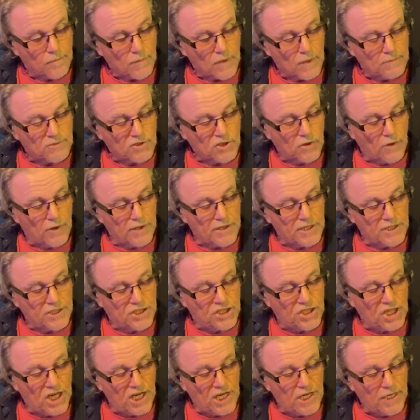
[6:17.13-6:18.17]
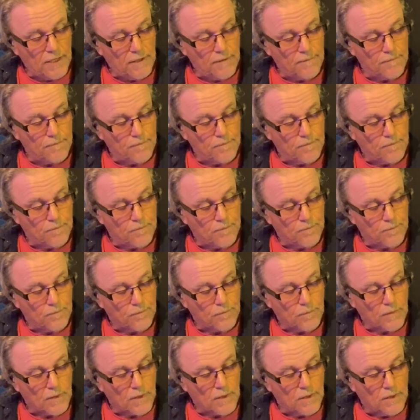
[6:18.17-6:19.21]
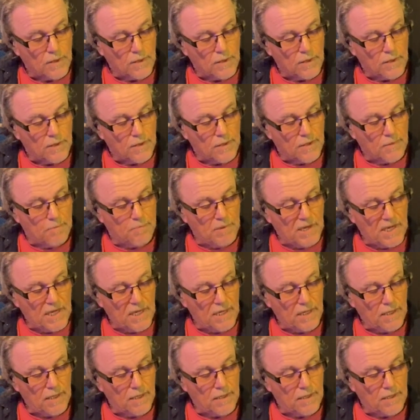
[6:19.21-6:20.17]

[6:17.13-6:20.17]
sorry, the G, the B,